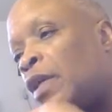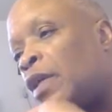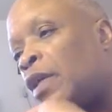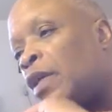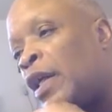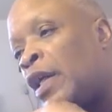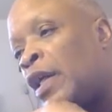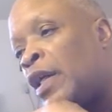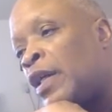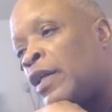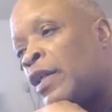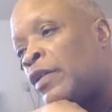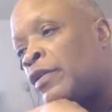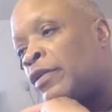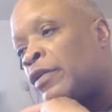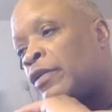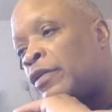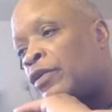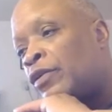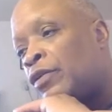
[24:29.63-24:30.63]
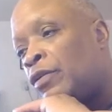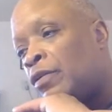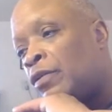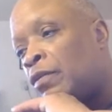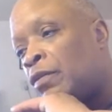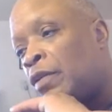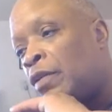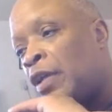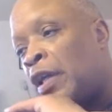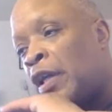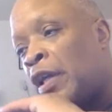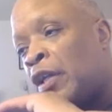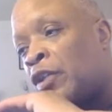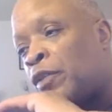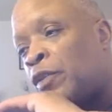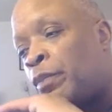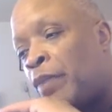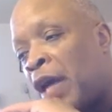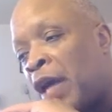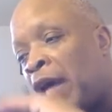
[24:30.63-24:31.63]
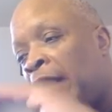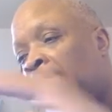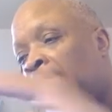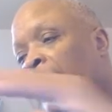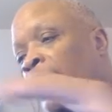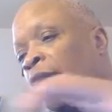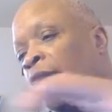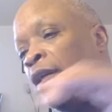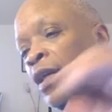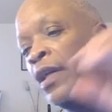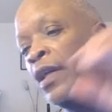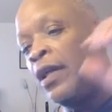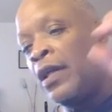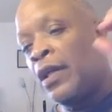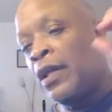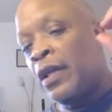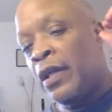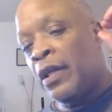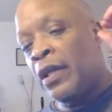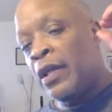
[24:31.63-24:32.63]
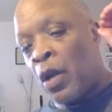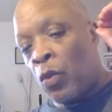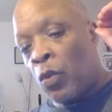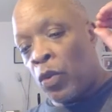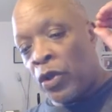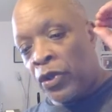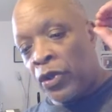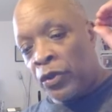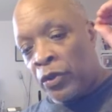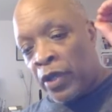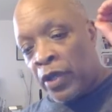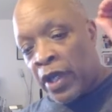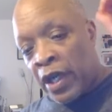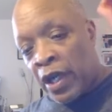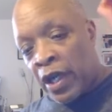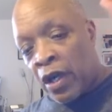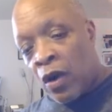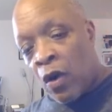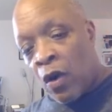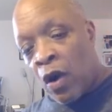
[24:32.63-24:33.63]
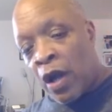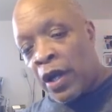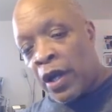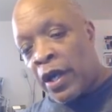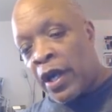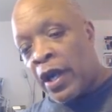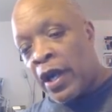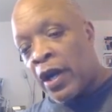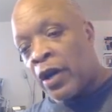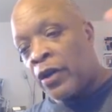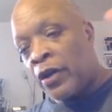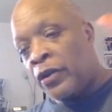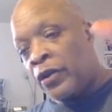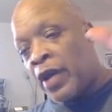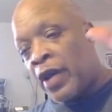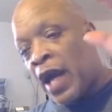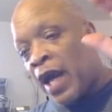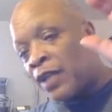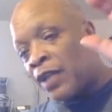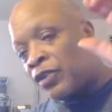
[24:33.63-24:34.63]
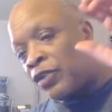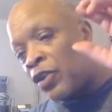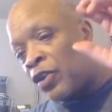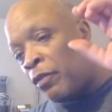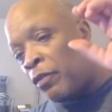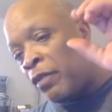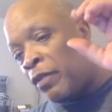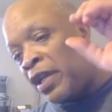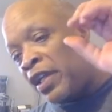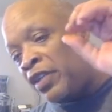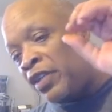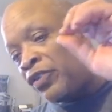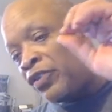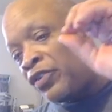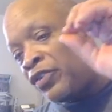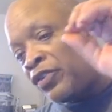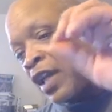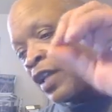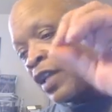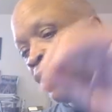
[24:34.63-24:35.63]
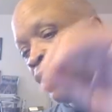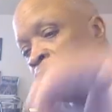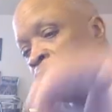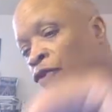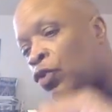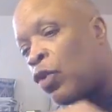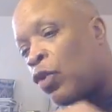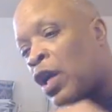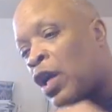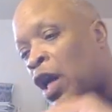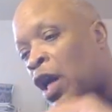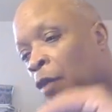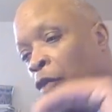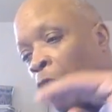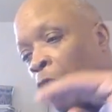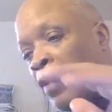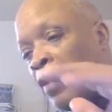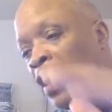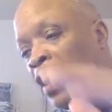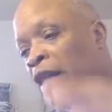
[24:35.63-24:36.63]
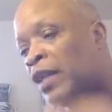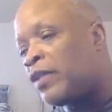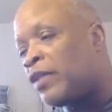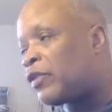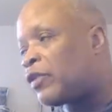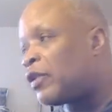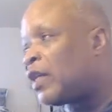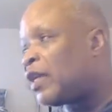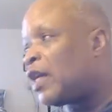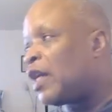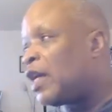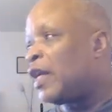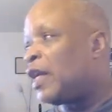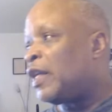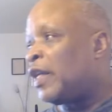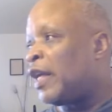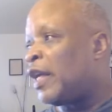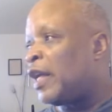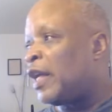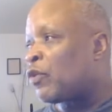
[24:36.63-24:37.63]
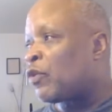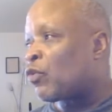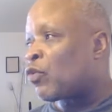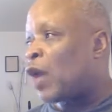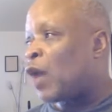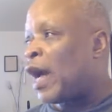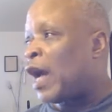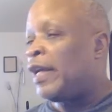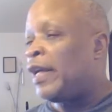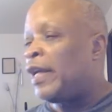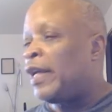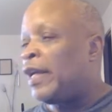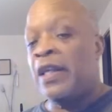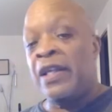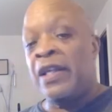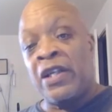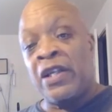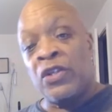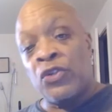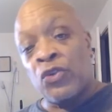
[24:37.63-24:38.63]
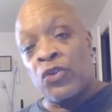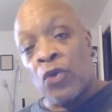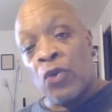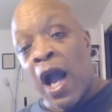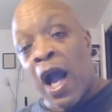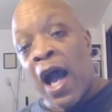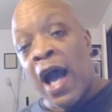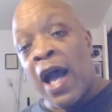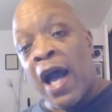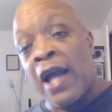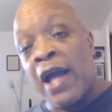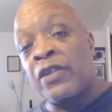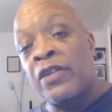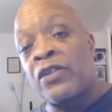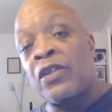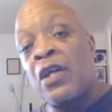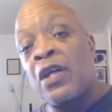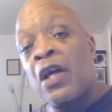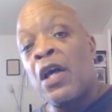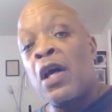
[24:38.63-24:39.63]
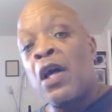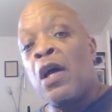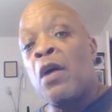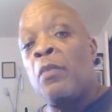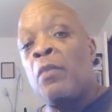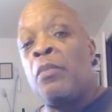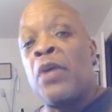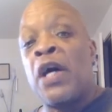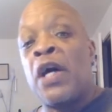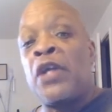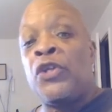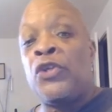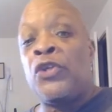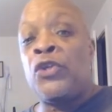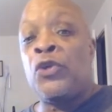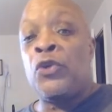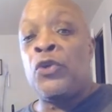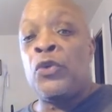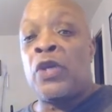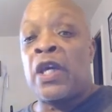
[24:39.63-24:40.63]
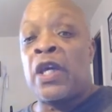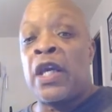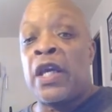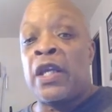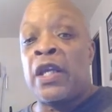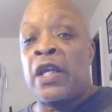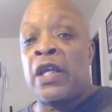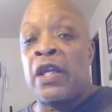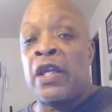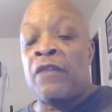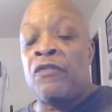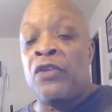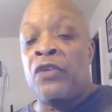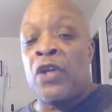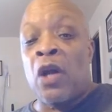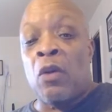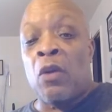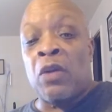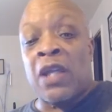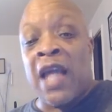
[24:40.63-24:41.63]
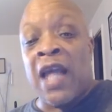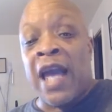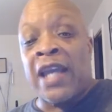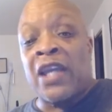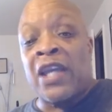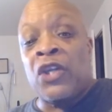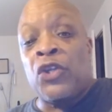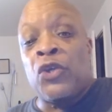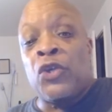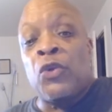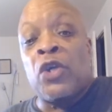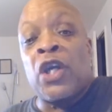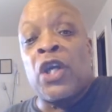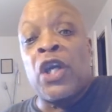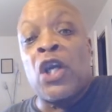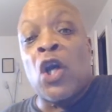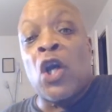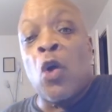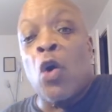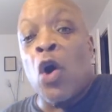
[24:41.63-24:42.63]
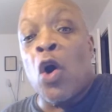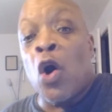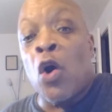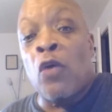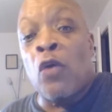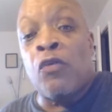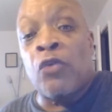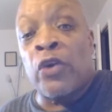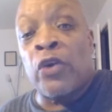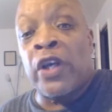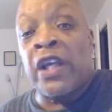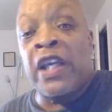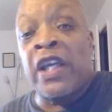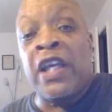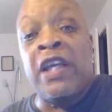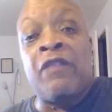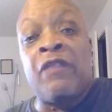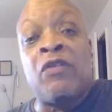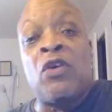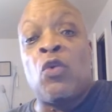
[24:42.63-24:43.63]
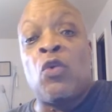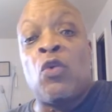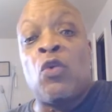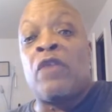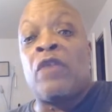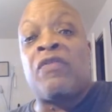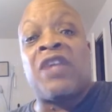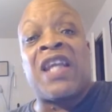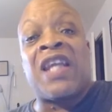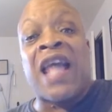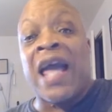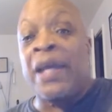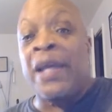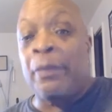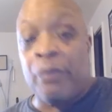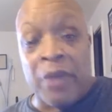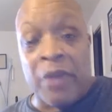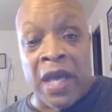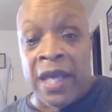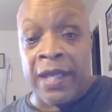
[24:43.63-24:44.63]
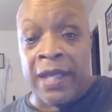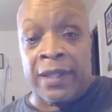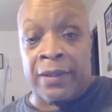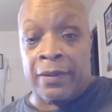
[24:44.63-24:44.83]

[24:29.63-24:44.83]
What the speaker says: is paint that when you get it on there, you got so many seconds or a couple minutes to get it right, and then it dries. But you can, if you don't like it, you can go over it. Even with light paint,